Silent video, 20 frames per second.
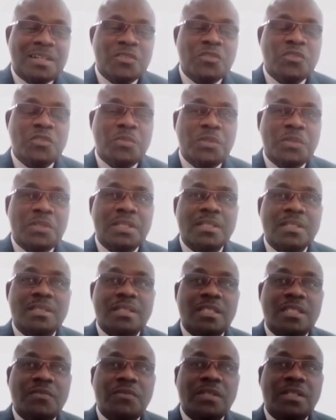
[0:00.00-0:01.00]
contributing
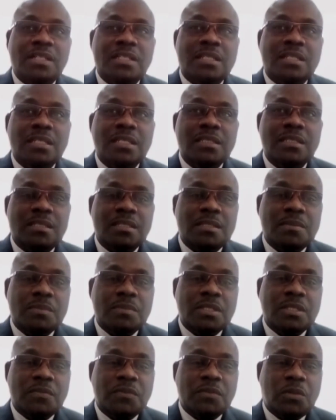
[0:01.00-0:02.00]
significantly in
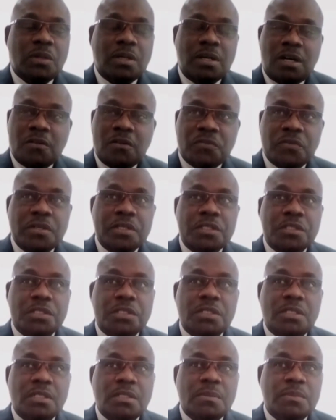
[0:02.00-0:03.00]
terms of our coverage,
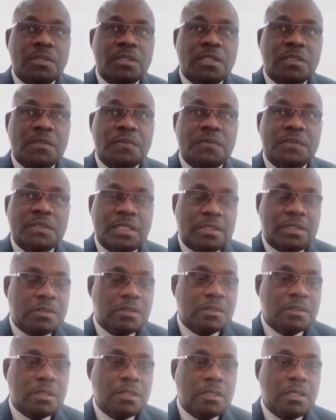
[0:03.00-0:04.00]
in terms of
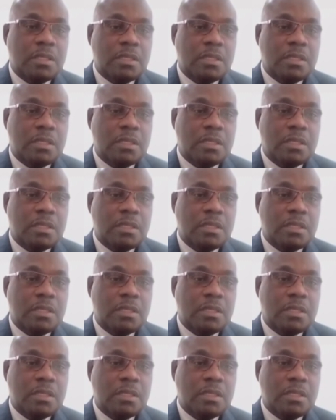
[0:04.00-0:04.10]
this